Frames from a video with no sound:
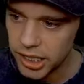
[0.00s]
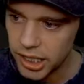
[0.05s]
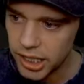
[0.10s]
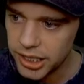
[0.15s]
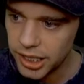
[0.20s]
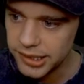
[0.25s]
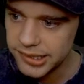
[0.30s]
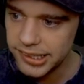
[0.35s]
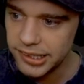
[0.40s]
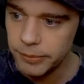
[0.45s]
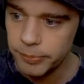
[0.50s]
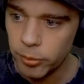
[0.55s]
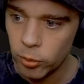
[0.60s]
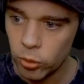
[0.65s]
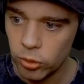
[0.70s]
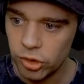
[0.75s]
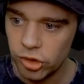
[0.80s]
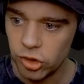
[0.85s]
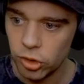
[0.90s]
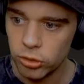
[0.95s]
a cutting
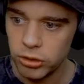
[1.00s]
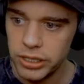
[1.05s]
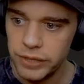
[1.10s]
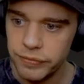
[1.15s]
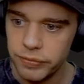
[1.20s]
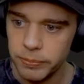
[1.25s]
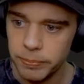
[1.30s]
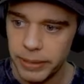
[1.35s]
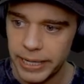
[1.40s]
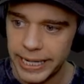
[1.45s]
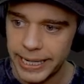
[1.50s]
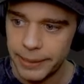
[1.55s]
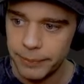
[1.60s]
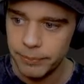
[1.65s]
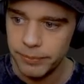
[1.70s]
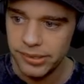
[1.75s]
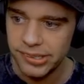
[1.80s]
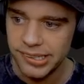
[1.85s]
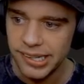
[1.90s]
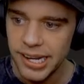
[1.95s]
board, sorry, from
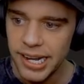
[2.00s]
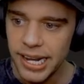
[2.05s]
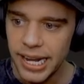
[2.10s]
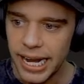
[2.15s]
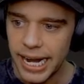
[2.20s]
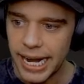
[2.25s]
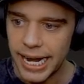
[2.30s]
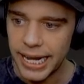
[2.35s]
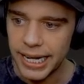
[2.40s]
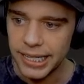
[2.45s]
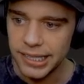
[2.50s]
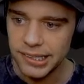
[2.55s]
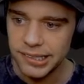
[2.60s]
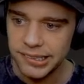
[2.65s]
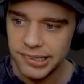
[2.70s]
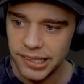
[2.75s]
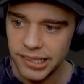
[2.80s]
Pam's, and